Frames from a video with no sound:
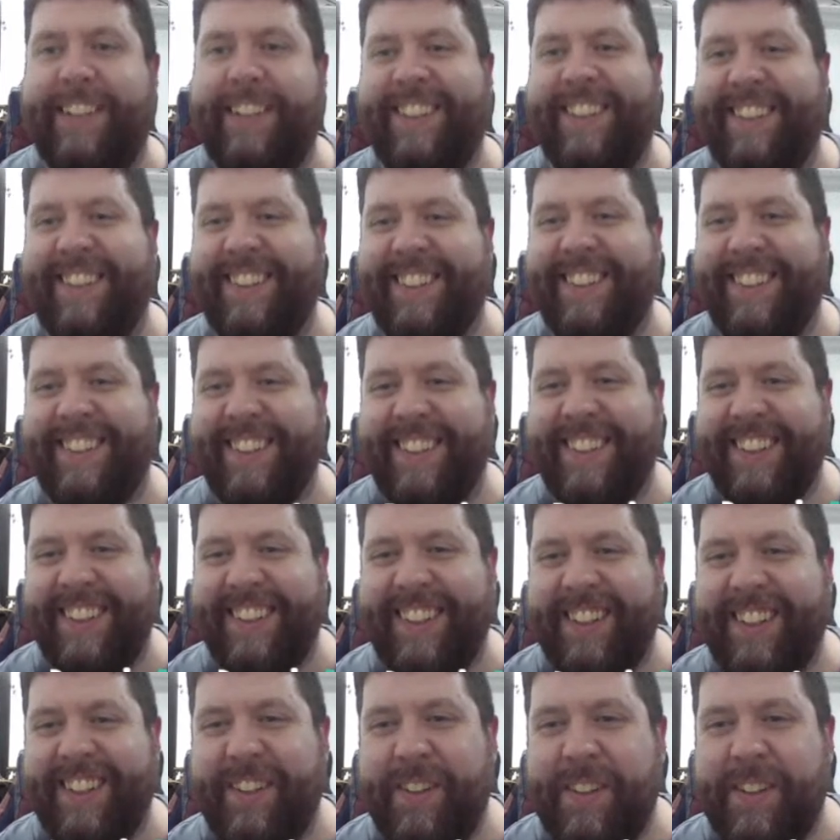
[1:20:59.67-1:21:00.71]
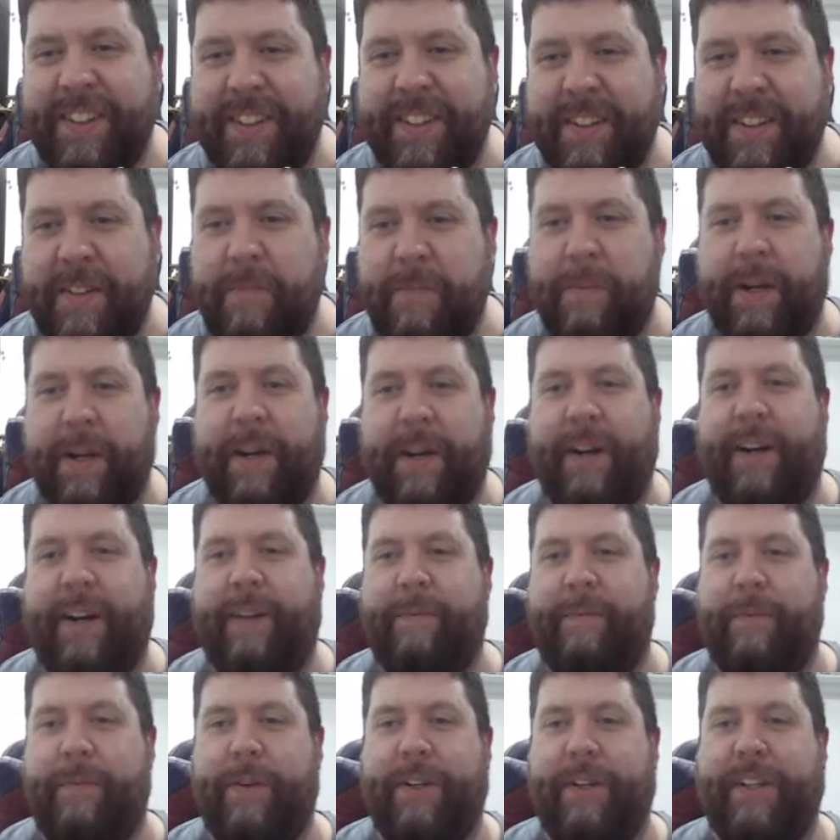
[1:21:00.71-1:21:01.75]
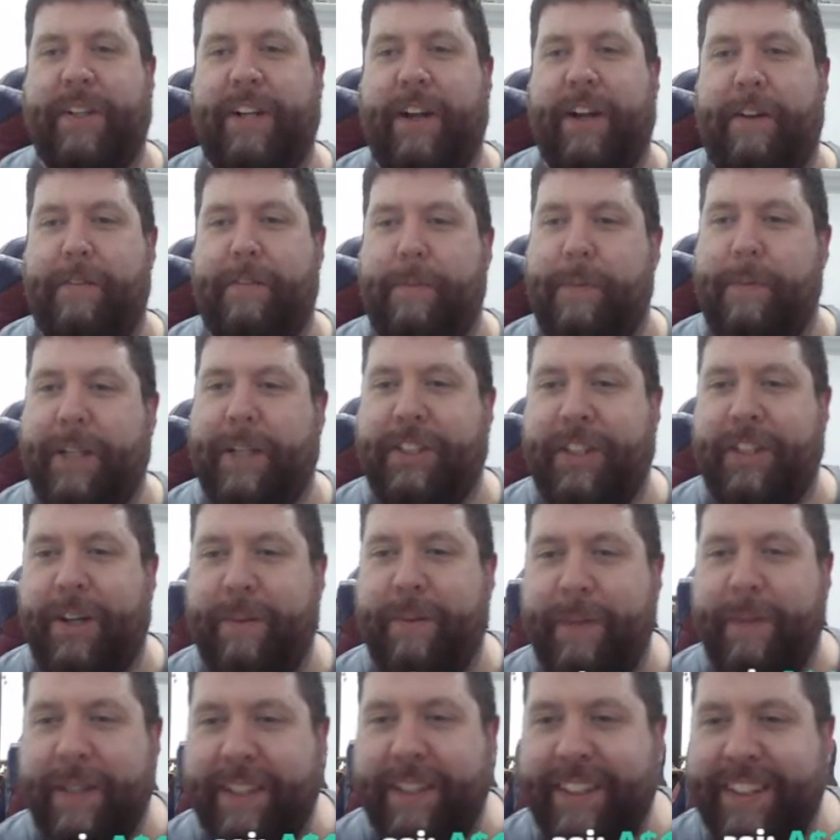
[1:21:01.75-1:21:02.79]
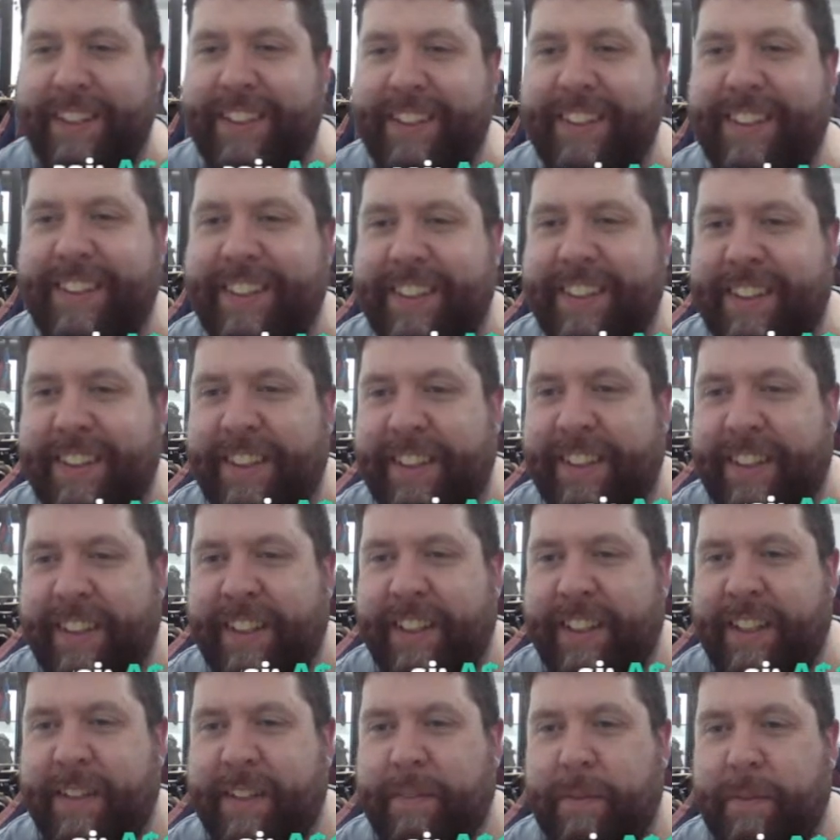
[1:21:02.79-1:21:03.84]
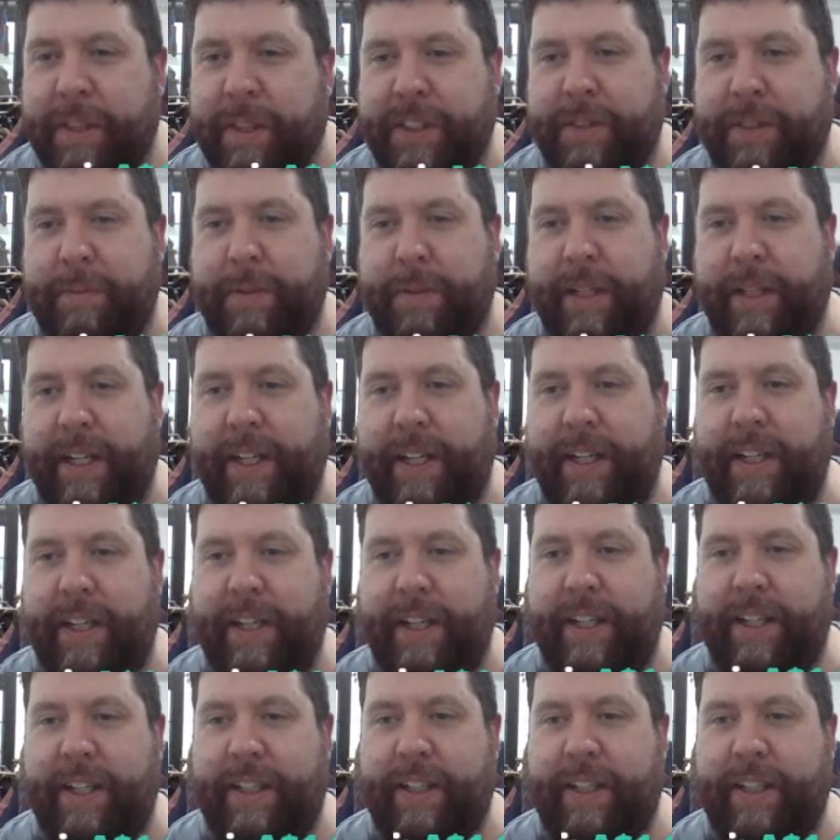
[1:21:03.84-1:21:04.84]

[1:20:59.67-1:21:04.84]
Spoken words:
But I'm really over my job. What's the plan today?